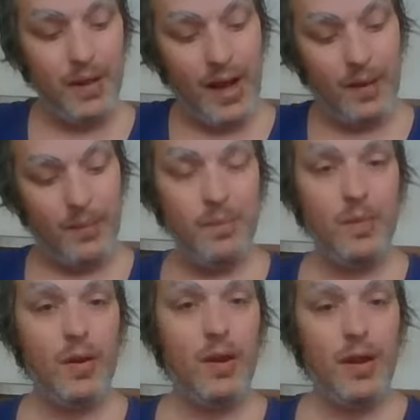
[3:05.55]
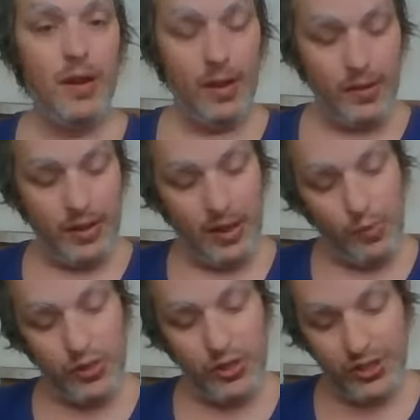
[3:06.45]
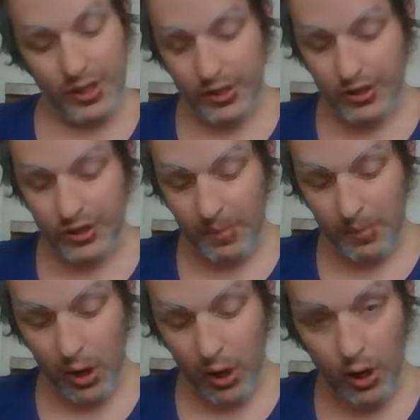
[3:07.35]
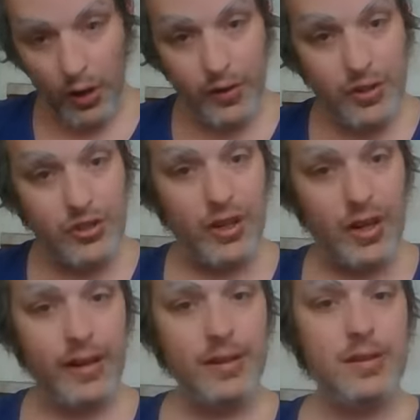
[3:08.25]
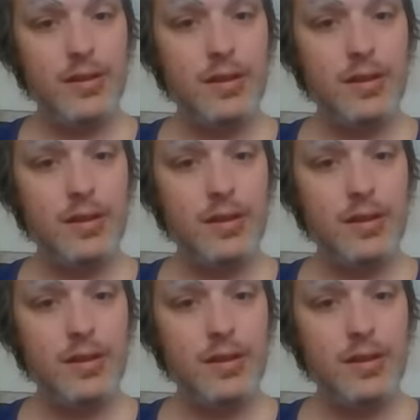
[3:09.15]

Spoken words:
Now, then we're just going to strum all the strings,